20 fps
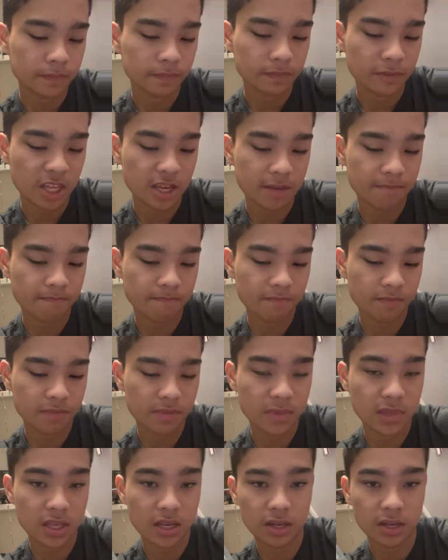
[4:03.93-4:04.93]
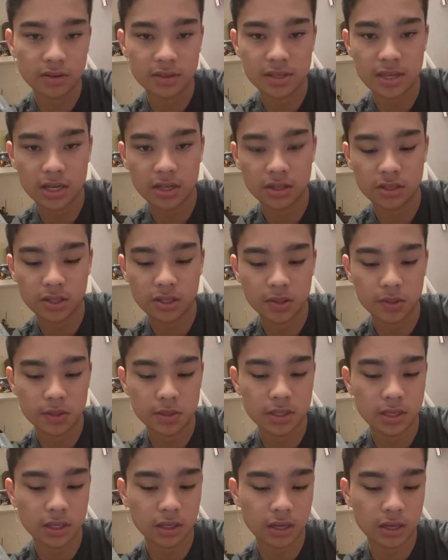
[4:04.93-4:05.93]
Yep, here's that issue I
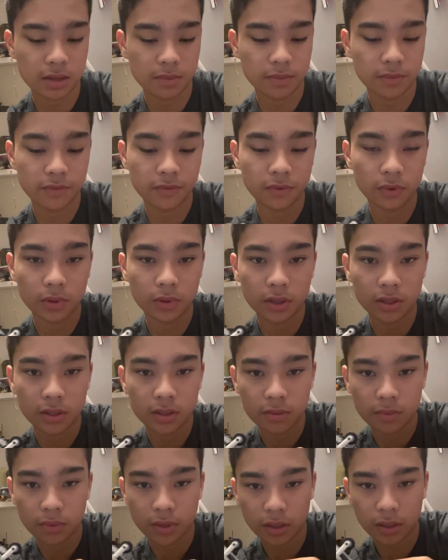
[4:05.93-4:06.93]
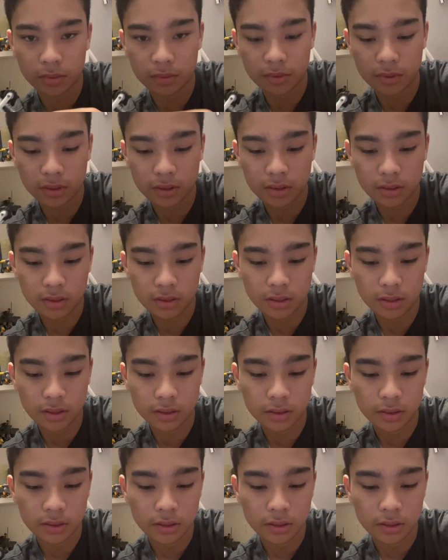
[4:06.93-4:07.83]
was talking about before, where the